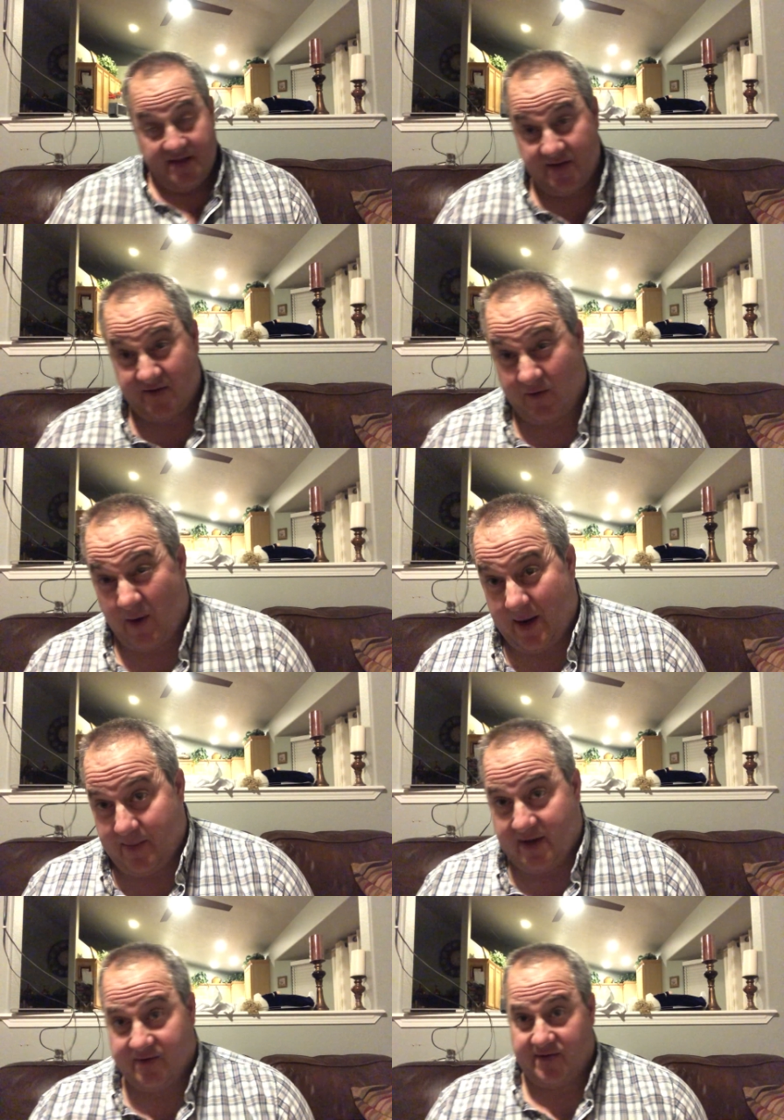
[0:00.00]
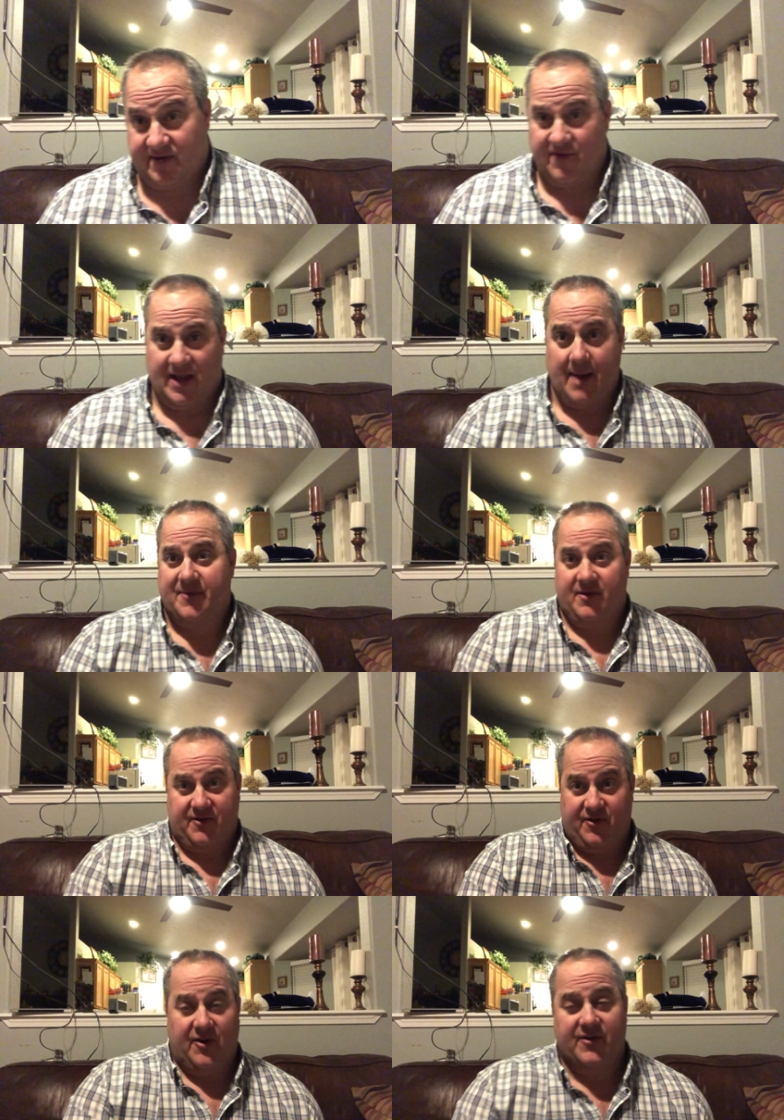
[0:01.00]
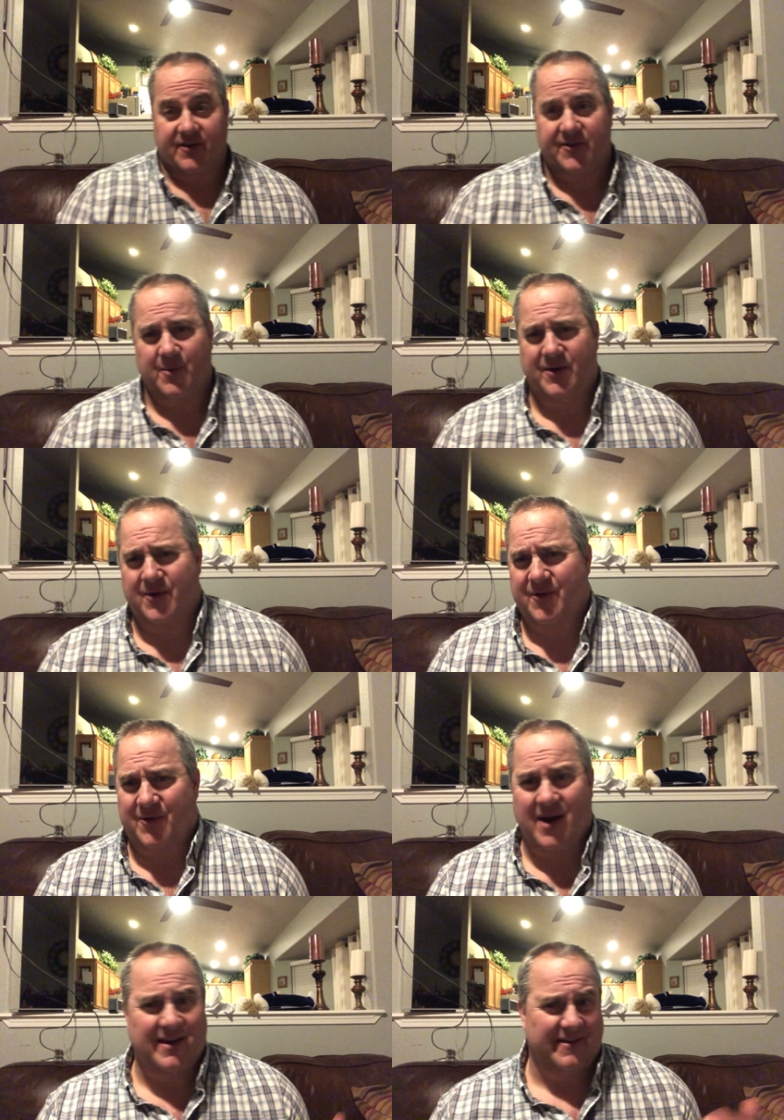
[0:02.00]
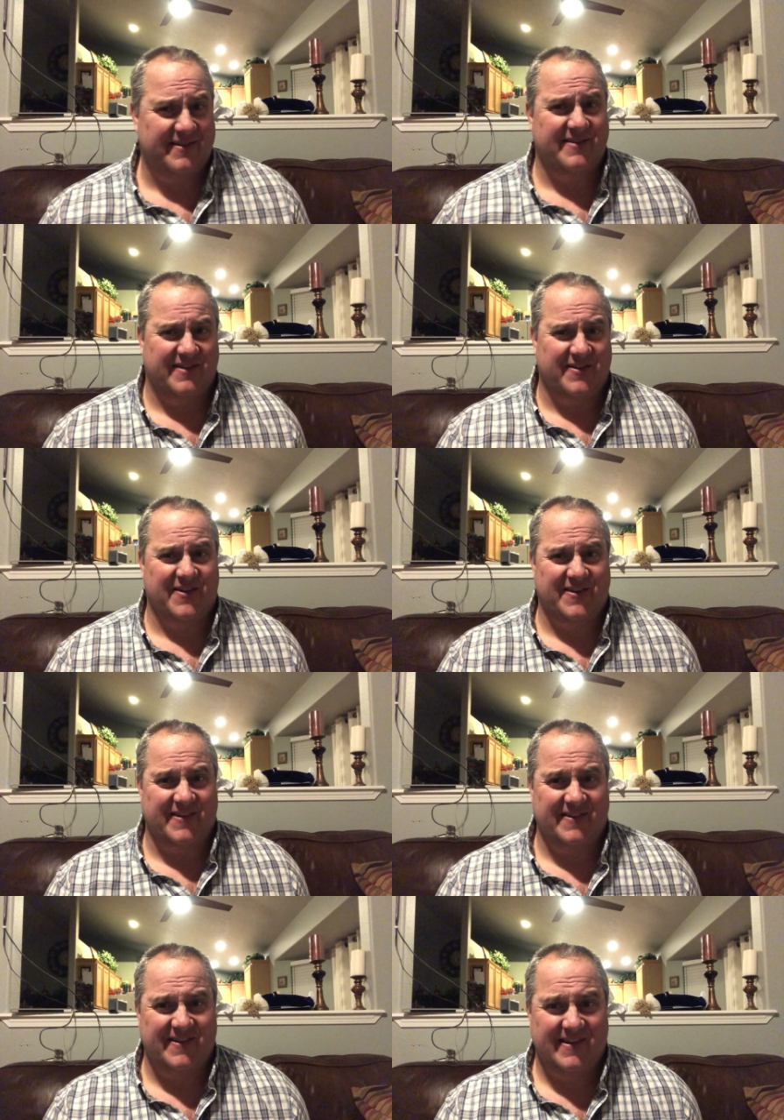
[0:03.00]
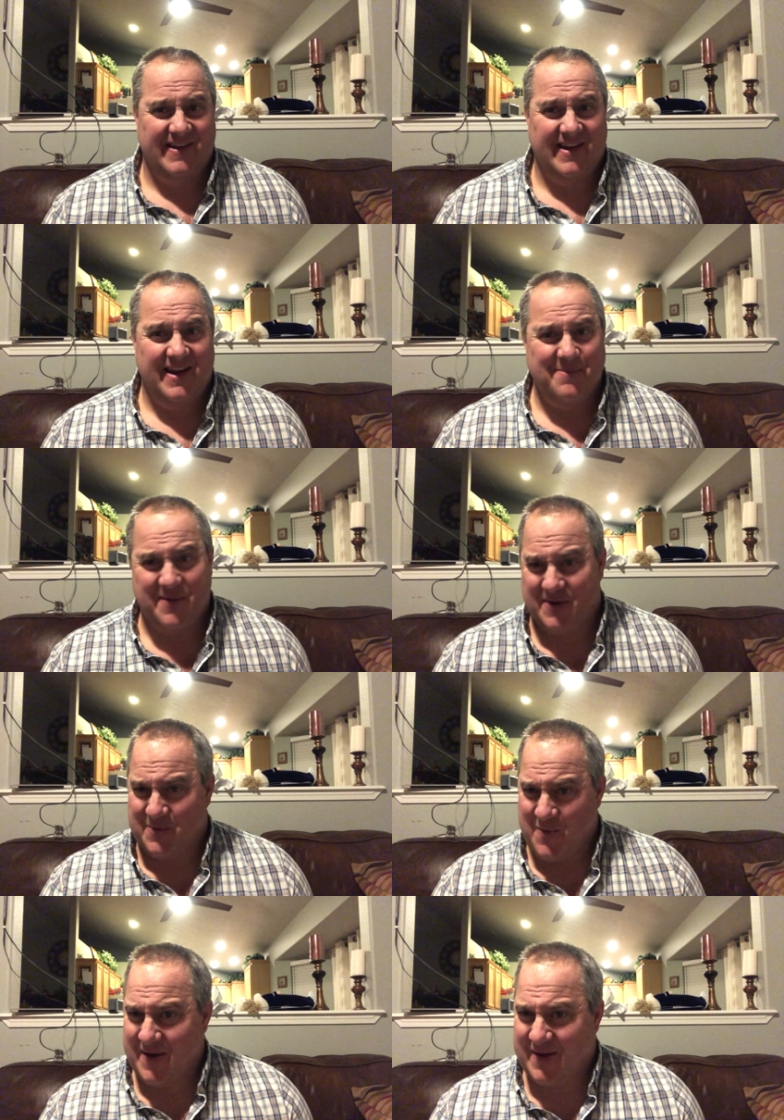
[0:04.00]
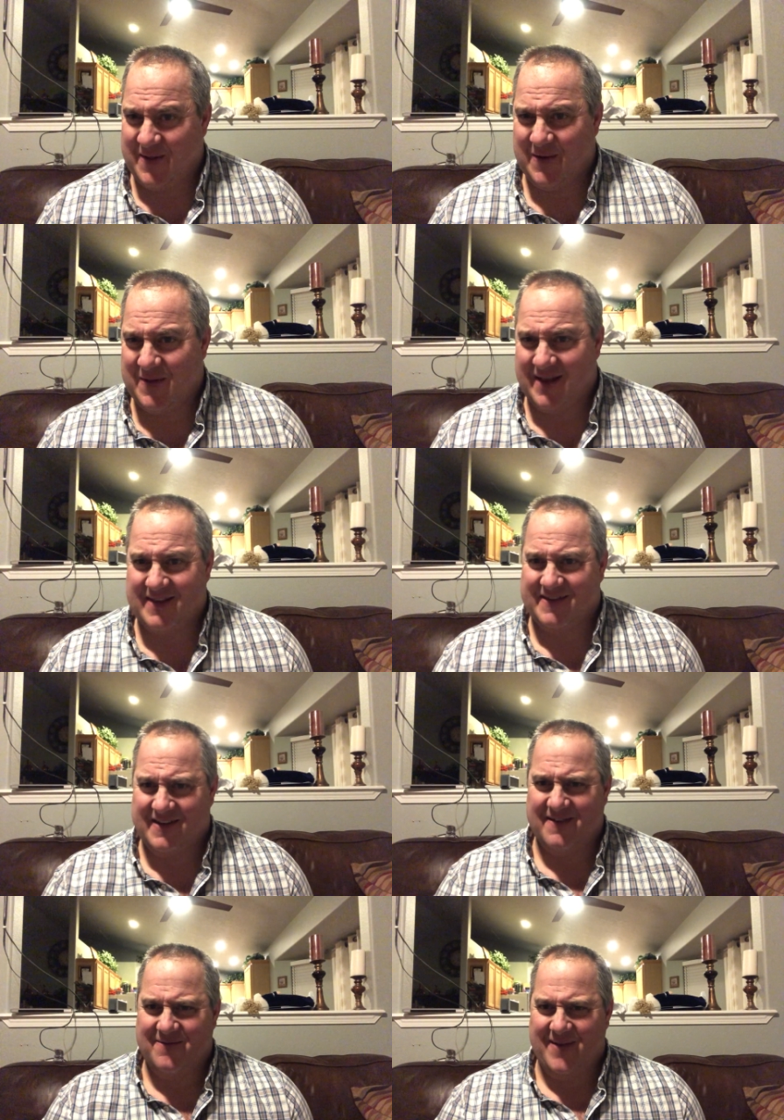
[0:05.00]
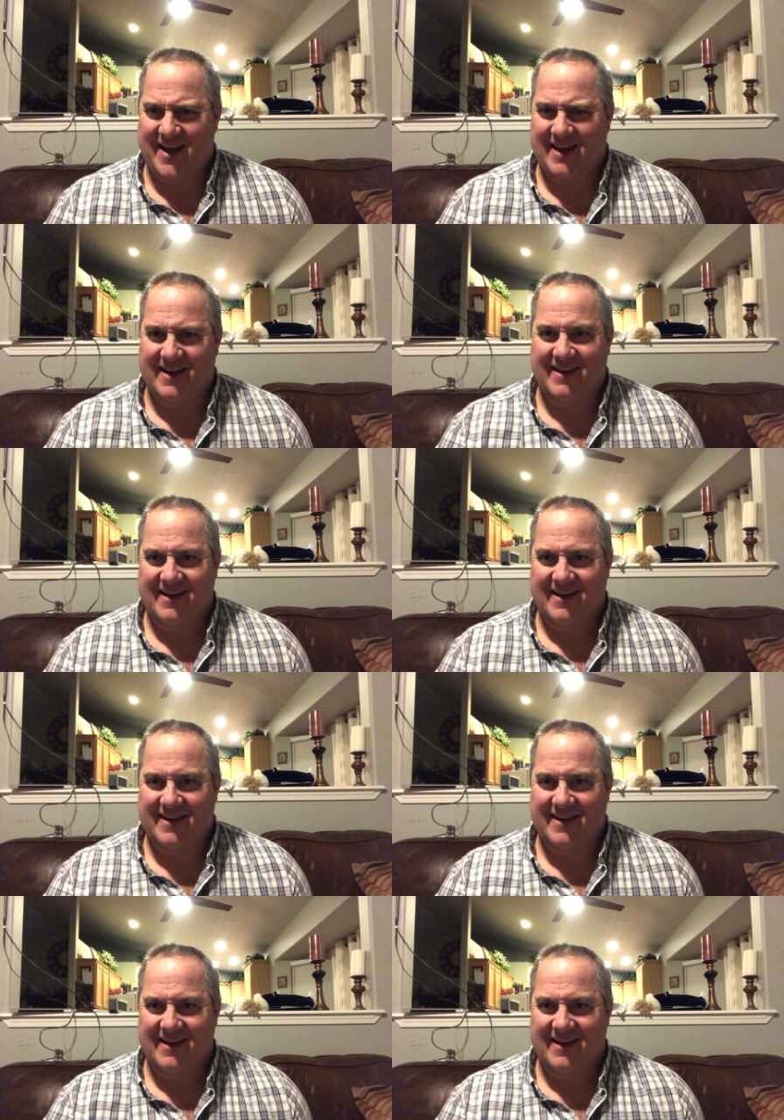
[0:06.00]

And this is great because the seven lamps are the churches. So he turns around and he sees the churches. But there's one clothed like the Son of Man.